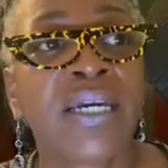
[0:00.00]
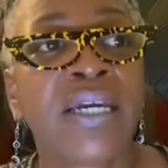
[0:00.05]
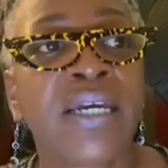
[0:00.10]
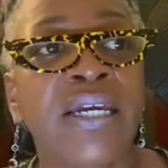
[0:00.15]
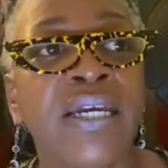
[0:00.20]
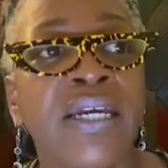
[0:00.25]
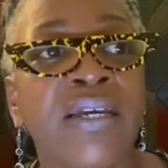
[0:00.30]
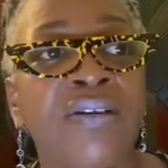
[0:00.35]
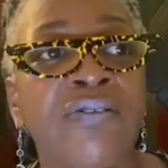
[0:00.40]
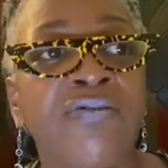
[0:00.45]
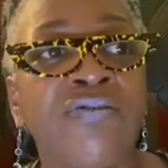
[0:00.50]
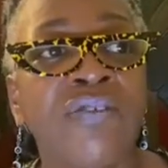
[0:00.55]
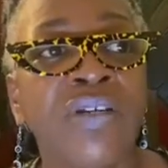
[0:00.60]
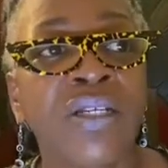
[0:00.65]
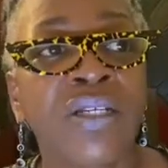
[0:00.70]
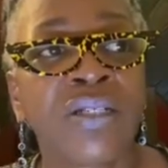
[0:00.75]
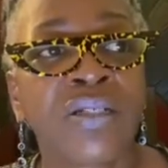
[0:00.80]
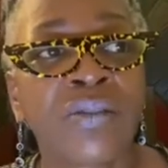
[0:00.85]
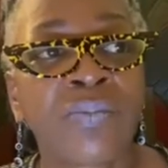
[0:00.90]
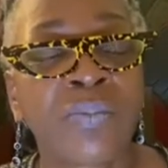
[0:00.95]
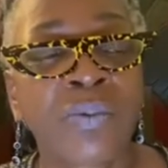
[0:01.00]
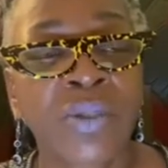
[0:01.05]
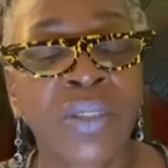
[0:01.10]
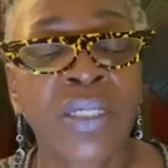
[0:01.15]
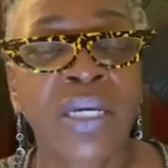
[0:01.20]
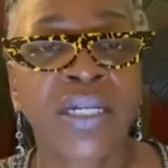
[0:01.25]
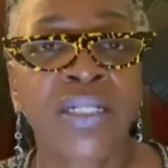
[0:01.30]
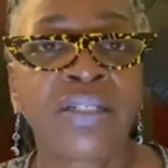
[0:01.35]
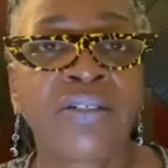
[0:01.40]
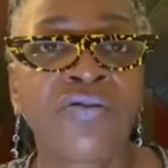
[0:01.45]
If it is
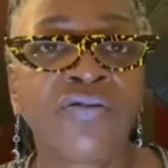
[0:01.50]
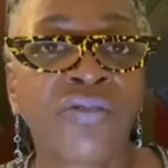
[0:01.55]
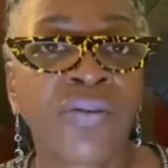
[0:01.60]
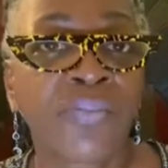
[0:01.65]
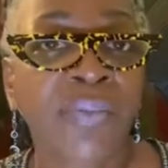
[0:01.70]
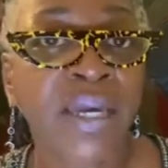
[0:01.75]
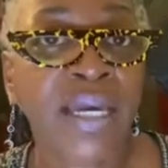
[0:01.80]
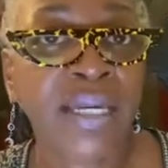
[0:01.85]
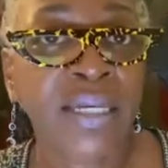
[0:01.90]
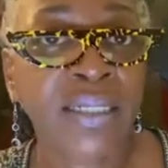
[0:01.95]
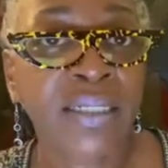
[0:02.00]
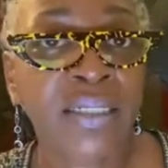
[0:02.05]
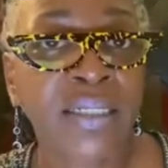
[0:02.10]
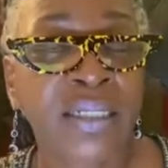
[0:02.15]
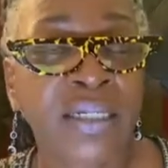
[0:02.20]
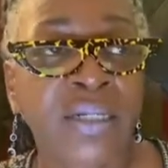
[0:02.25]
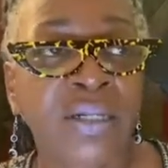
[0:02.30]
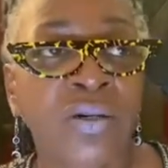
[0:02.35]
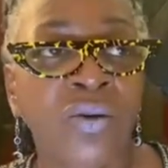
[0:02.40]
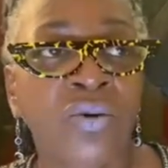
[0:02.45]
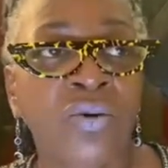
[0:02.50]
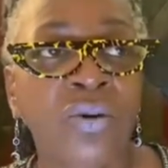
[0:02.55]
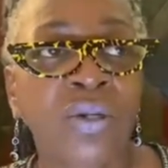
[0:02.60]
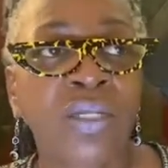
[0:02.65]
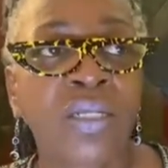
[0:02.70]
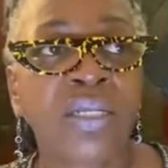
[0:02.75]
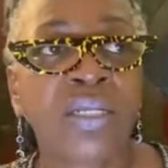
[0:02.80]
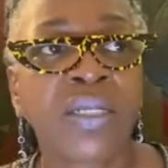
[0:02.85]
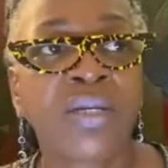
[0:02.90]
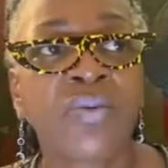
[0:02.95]
protected from editing or
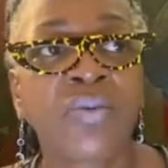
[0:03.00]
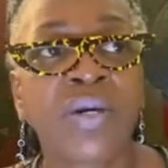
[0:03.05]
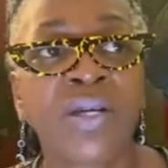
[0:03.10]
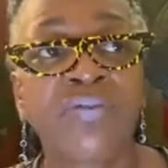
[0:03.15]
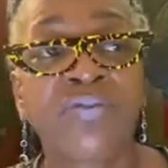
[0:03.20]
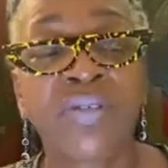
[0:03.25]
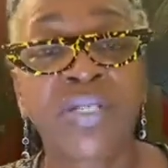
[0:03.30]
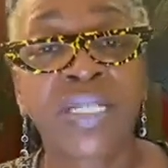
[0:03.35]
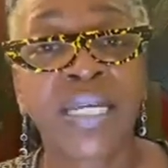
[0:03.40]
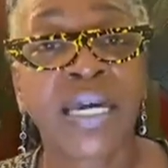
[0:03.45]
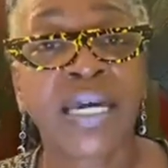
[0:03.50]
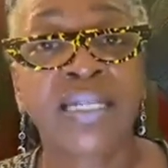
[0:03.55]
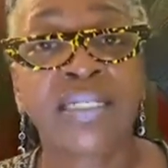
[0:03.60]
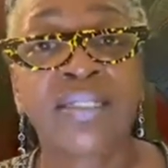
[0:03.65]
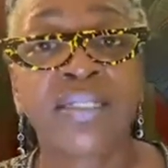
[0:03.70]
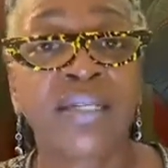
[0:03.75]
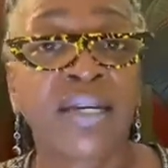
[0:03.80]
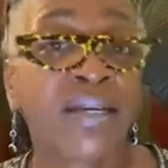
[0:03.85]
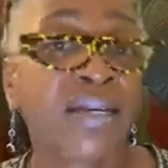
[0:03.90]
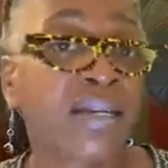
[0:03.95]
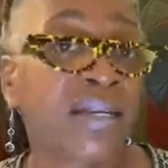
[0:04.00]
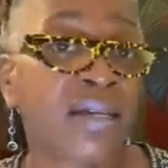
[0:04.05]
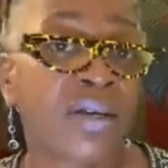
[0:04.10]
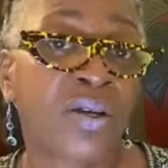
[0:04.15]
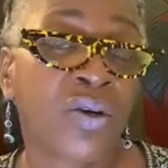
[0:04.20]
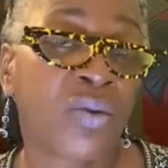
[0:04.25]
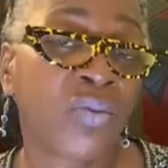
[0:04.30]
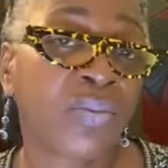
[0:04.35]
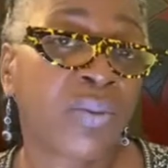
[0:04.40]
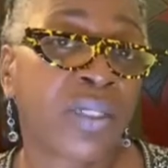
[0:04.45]
in any way redacted, I cannot
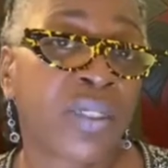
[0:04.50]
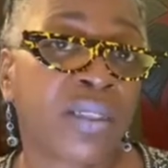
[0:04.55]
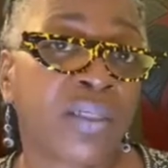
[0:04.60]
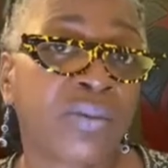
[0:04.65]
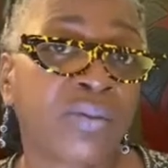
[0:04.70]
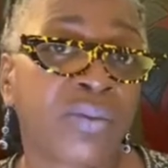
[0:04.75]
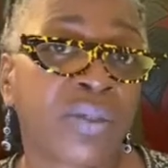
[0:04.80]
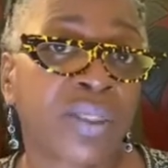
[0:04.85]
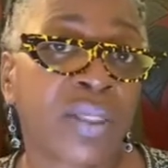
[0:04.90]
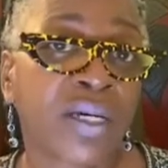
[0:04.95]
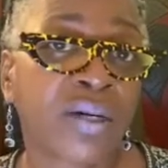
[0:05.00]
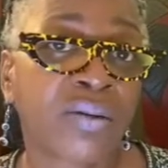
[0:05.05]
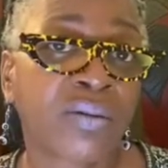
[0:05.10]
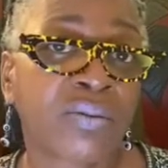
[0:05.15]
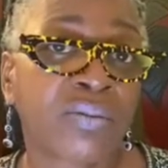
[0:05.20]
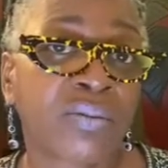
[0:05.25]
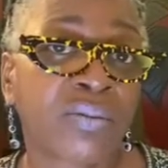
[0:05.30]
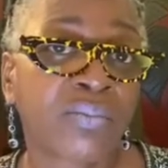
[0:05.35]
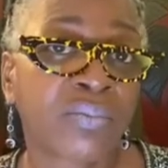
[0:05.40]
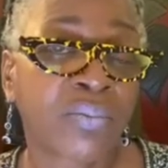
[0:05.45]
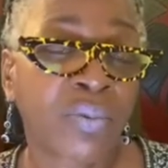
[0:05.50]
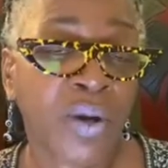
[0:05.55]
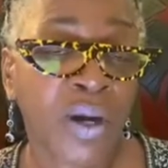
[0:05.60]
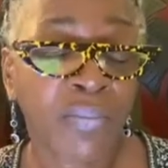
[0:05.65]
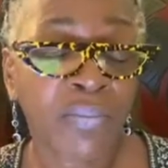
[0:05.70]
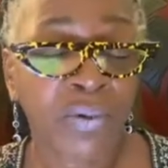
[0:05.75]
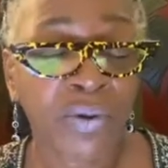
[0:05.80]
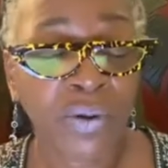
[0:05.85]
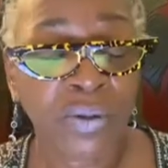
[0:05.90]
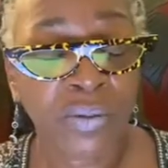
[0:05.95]
open it without
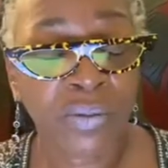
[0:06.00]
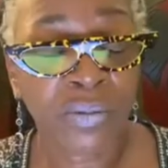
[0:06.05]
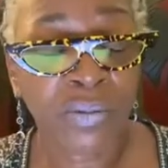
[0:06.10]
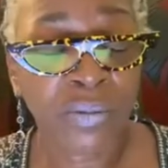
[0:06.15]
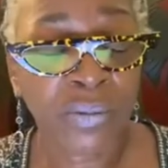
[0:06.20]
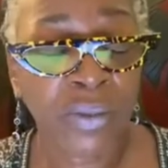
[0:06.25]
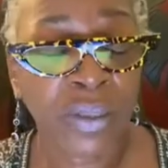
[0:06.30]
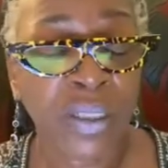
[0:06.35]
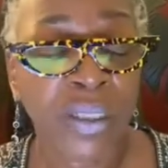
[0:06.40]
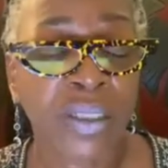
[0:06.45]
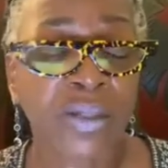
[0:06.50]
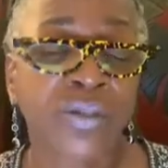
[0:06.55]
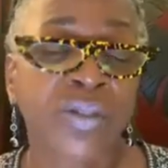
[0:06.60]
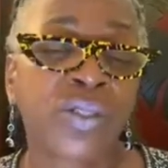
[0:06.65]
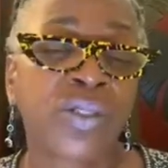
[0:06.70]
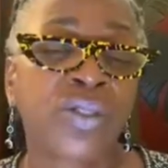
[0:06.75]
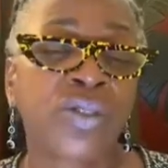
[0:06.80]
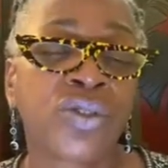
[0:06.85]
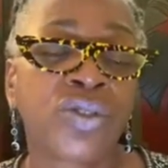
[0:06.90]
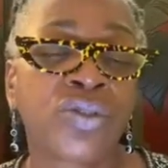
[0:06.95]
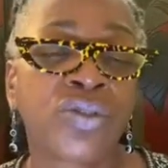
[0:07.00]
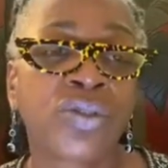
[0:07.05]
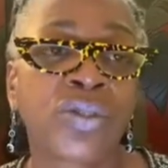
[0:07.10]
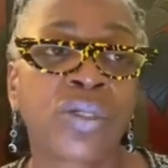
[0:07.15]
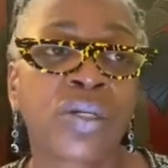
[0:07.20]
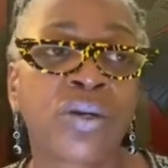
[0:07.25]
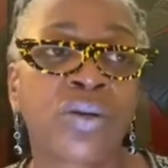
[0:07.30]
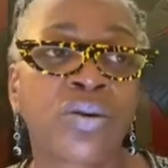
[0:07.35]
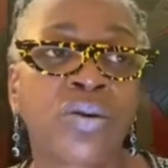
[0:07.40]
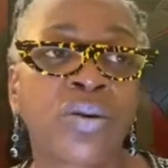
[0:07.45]
proper clearance to do
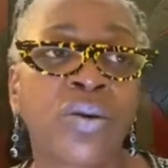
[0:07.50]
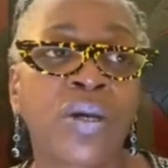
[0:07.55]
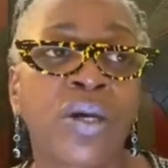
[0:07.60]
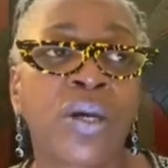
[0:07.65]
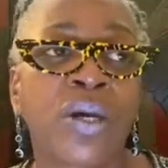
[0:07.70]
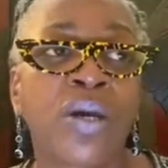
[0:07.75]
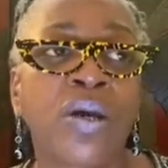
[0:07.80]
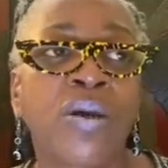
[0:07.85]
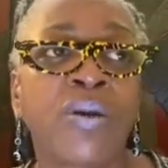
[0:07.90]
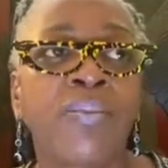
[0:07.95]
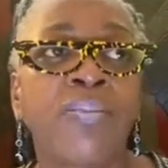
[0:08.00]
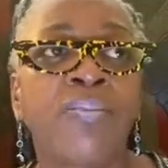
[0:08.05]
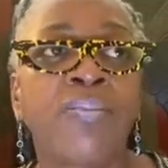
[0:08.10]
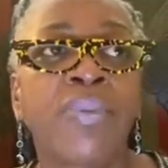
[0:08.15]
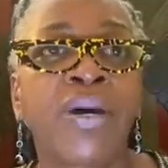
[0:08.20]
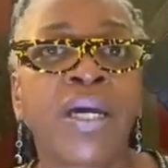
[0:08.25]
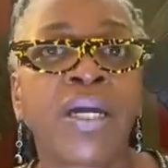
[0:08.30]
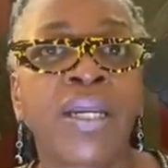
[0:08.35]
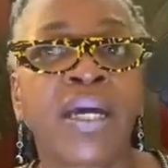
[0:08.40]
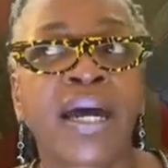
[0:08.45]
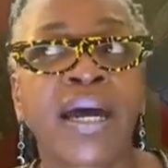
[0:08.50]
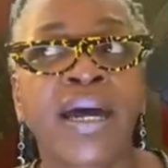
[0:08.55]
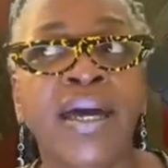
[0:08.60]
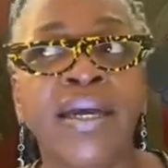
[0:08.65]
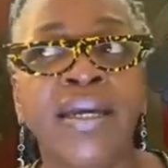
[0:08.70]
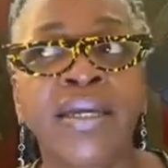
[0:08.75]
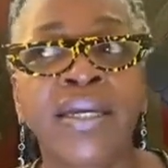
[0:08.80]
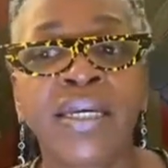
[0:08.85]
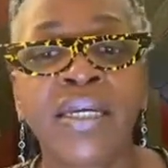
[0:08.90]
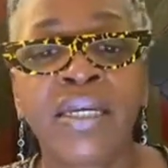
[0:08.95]
so. But
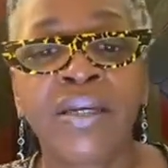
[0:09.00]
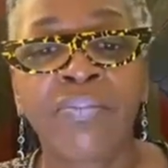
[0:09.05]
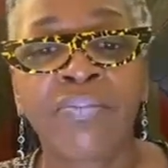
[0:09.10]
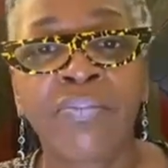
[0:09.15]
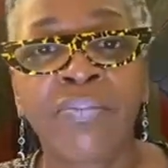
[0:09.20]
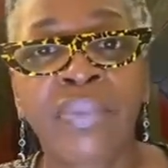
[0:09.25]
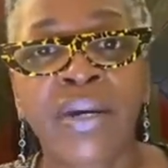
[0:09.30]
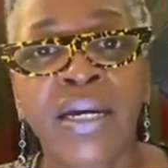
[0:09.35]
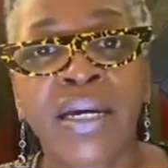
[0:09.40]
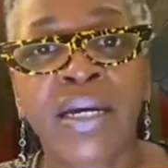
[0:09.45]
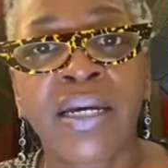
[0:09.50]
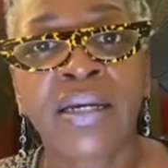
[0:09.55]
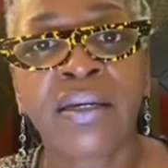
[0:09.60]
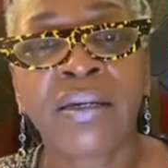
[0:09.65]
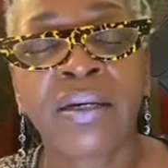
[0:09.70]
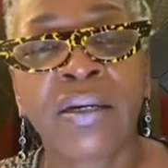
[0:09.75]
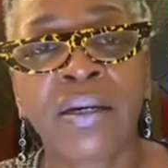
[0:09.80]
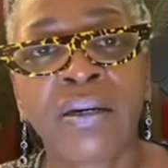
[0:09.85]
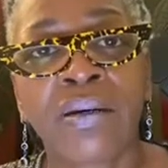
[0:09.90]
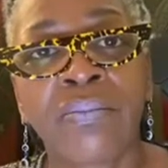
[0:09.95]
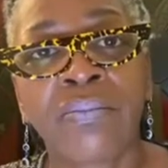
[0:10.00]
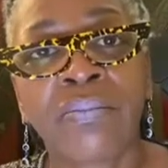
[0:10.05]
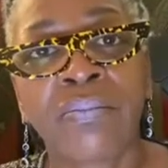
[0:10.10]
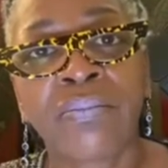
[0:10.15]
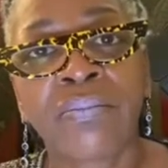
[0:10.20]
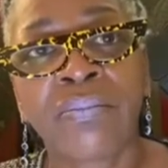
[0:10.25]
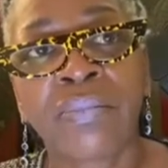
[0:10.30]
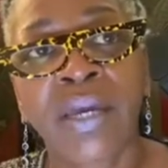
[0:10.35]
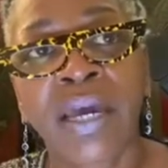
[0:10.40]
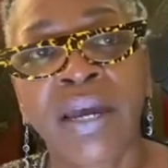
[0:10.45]
I keep my
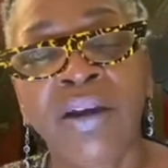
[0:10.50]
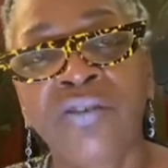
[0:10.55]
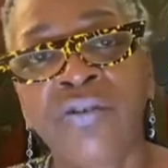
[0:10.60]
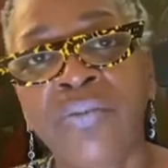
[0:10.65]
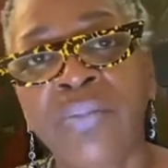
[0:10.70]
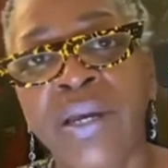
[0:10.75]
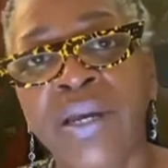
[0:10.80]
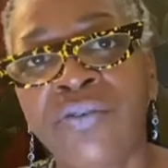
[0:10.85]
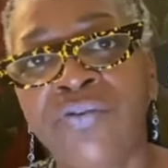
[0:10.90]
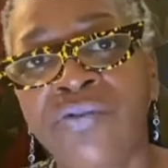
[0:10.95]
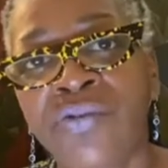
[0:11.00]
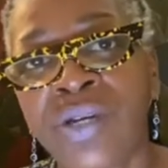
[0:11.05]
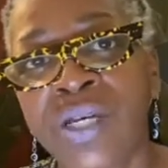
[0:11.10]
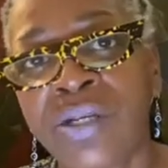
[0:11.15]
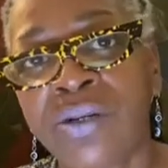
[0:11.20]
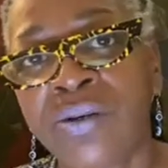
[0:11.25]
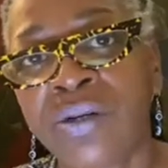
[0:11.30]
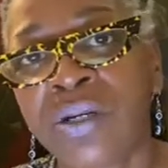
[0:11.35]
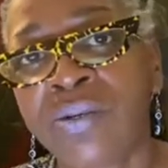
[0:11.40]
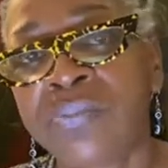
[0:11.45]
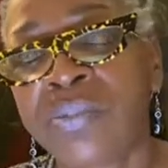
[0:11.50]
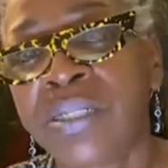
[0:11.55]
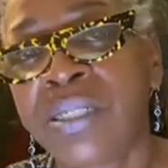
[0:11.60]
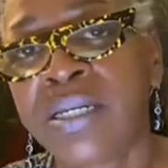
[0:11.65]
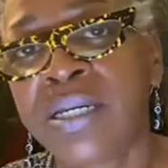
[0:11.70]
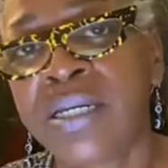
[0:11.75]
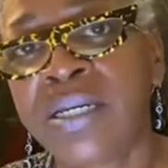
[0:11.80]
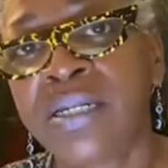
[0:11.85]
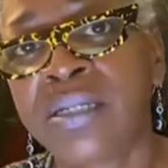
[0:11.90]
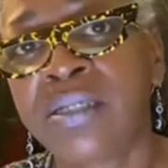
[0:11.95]
Acrobat Reader up to
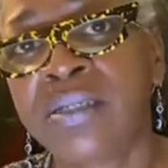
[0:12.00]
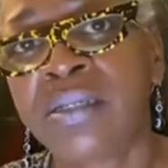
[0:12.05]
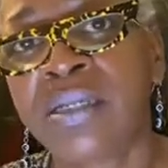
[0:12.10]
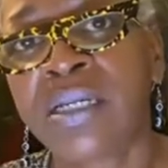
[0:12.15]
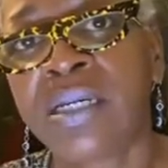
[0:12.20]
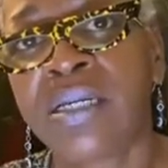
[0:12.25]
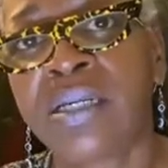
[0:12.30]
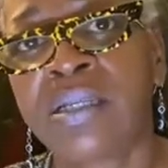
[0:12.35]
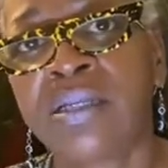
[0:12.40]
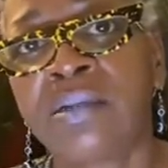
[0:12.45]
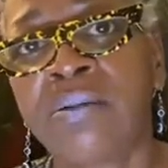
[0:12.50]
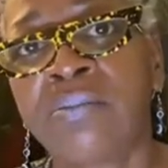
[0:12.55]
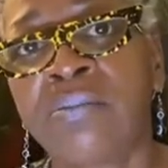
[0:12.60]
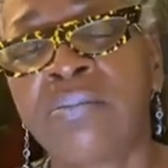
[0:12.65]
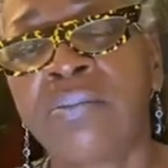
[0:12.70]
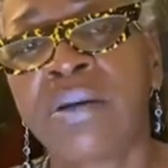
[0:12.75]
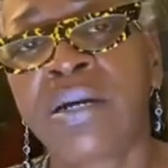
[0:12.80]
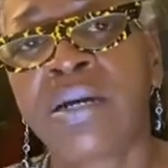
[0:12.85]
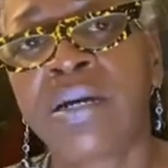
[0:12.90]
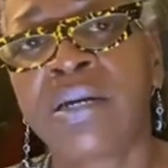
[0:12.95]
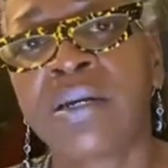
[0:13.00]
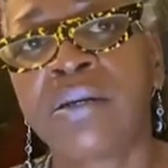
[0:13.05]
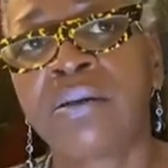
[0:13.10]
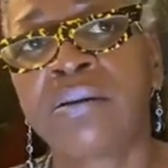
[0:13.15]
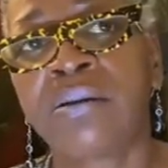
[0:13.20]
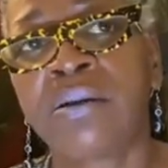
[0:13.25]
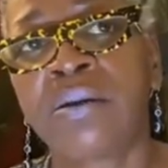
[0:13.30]
date and my